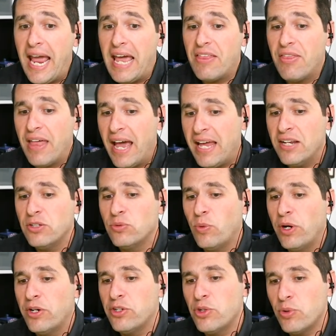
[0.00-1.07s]
And that is
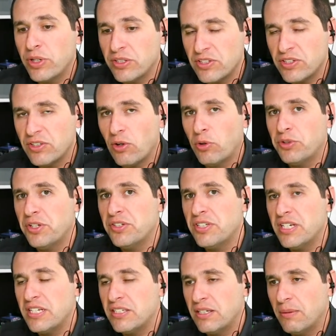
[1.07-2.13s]
where you can start to
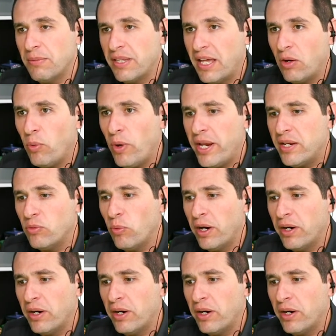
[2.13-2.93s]
see some of that weight,